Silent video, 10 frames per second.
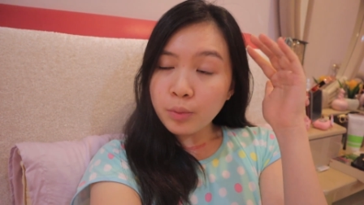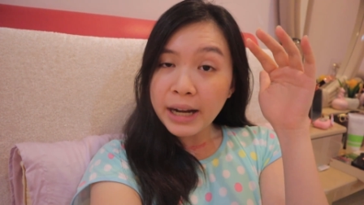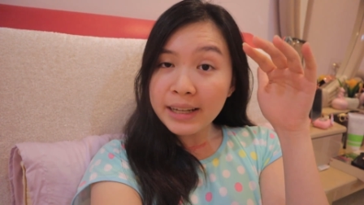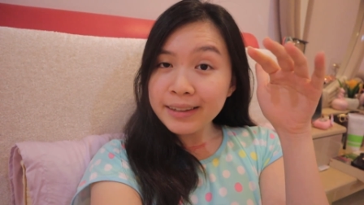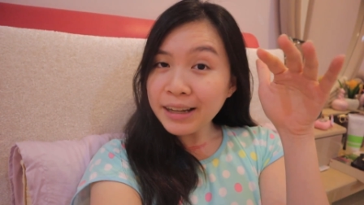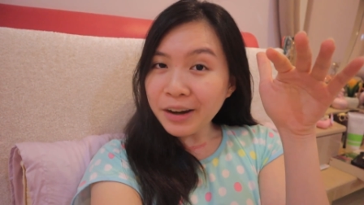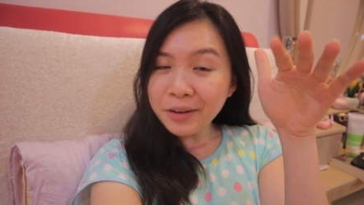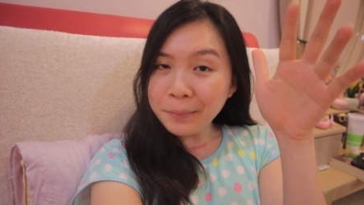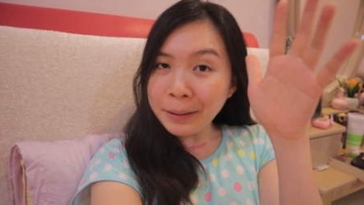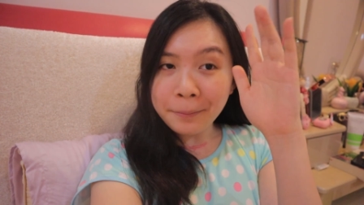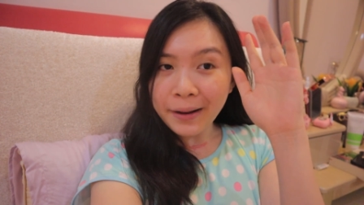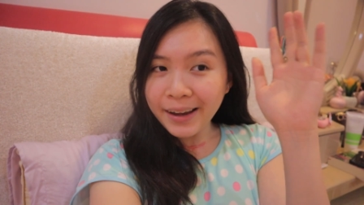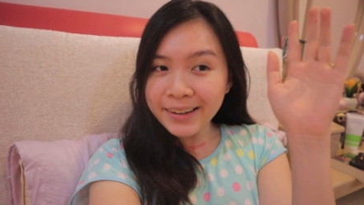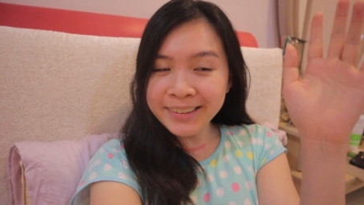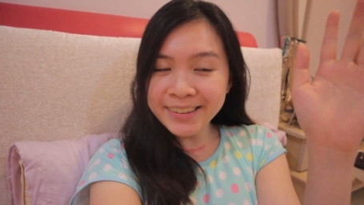wind down my
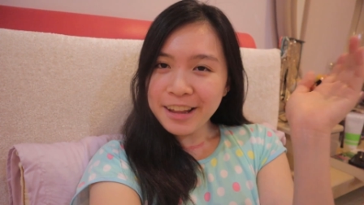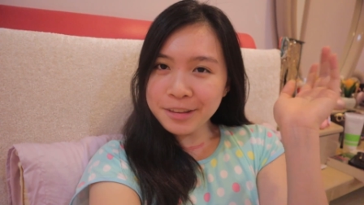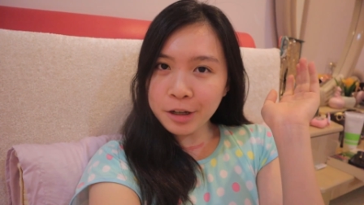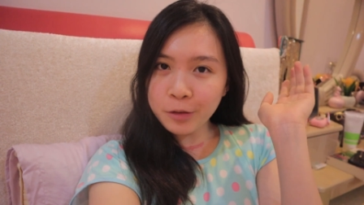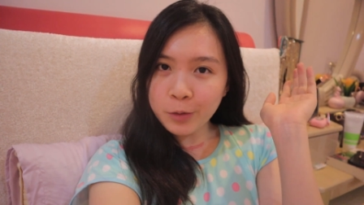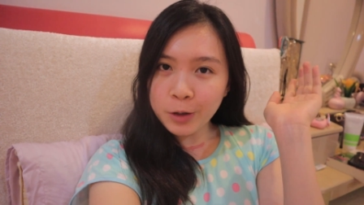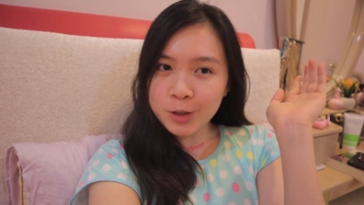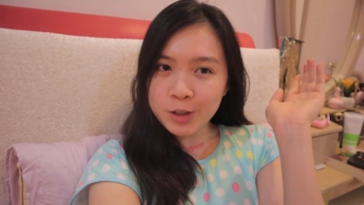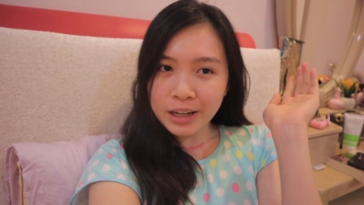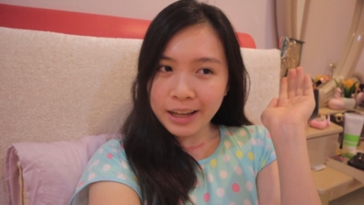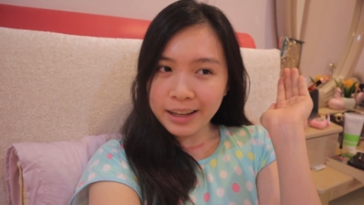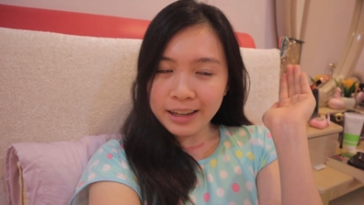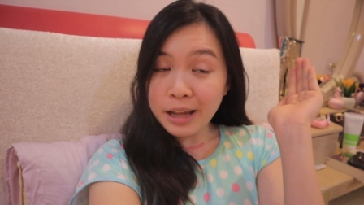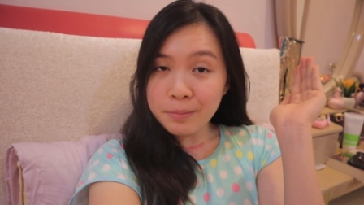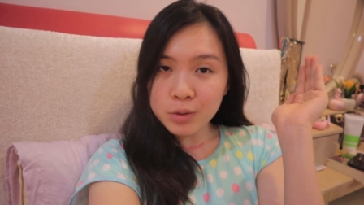mind and not watch like
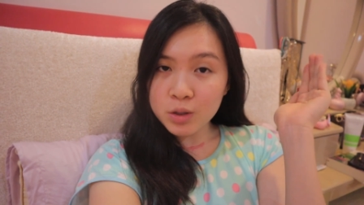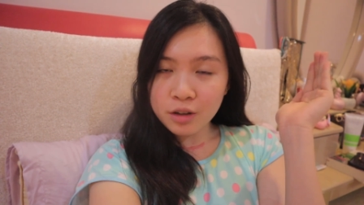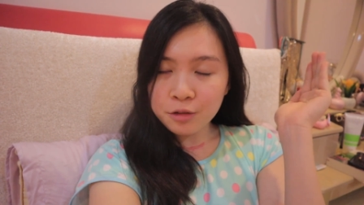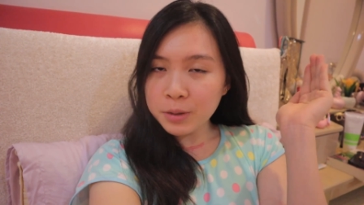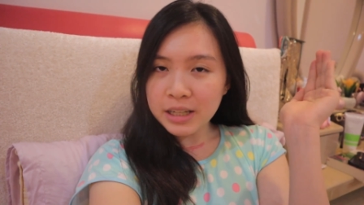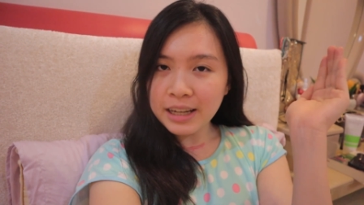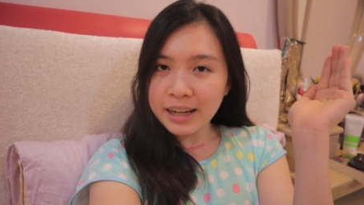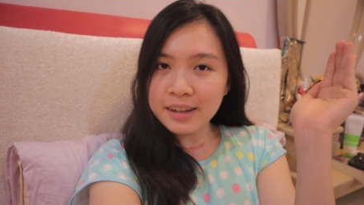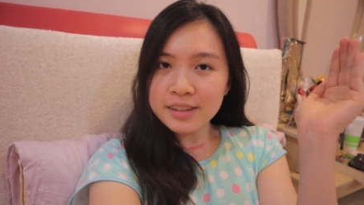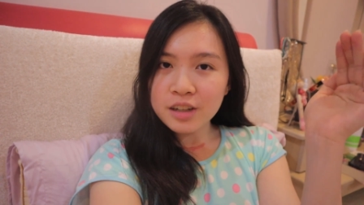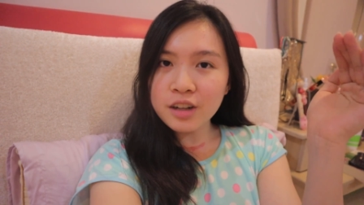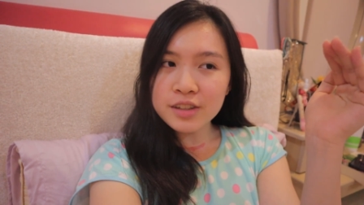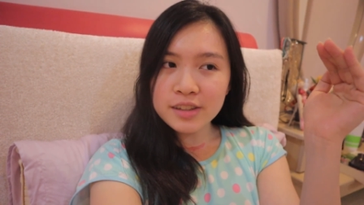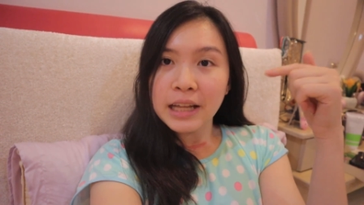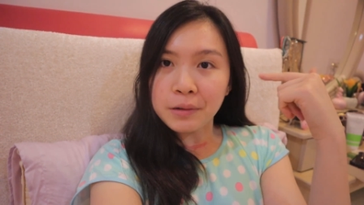an episode of Money Heist
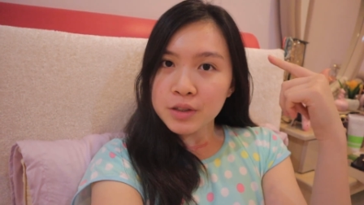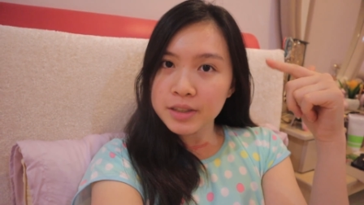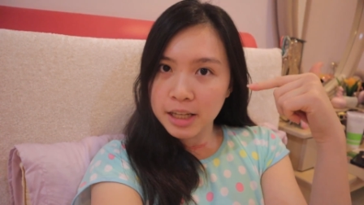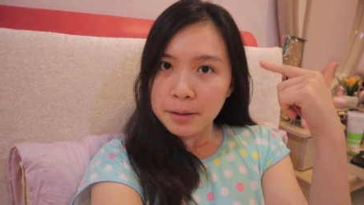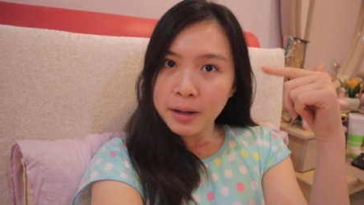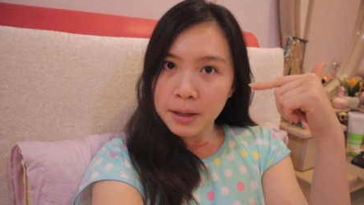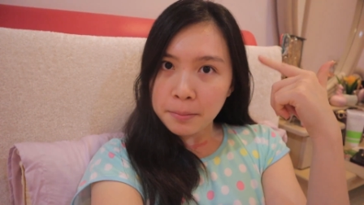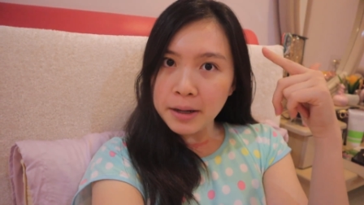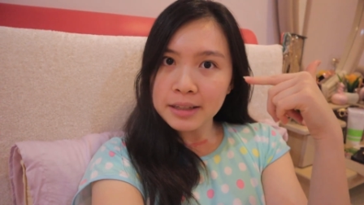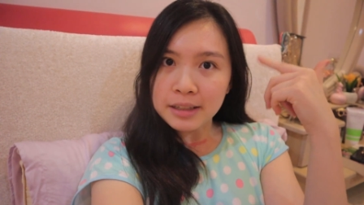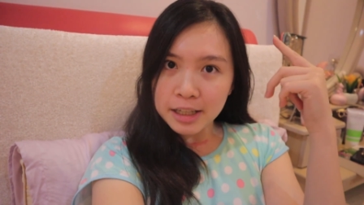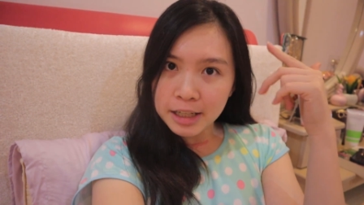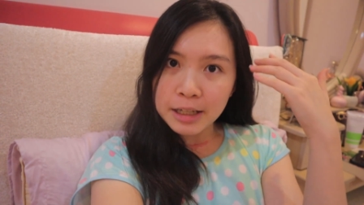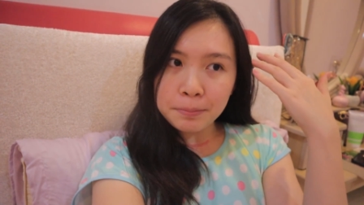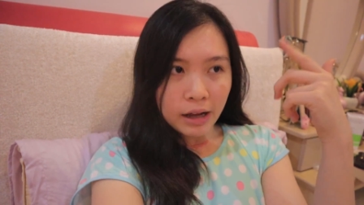because that would just keep my mind
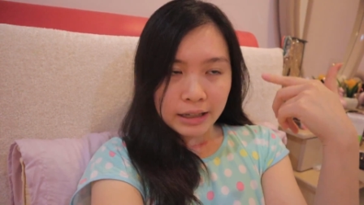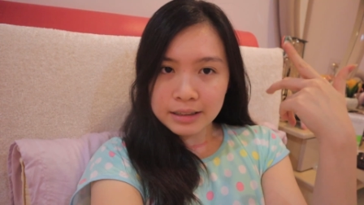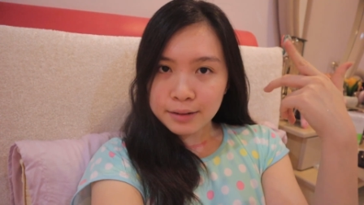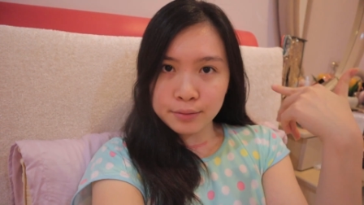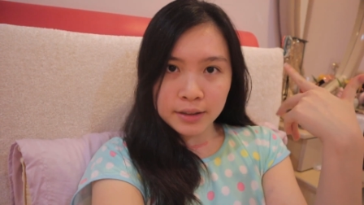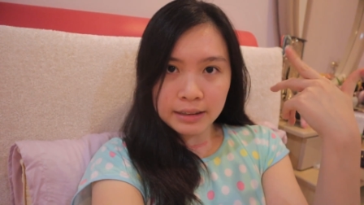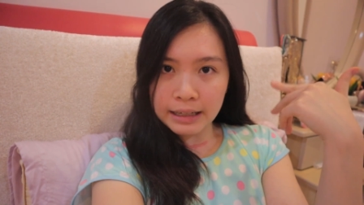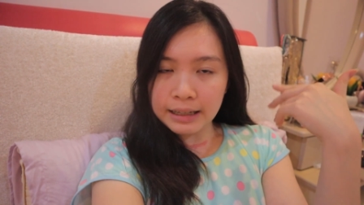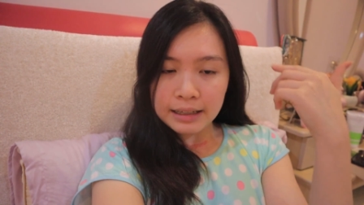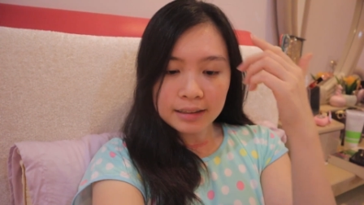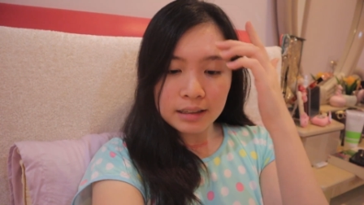keep actively thinking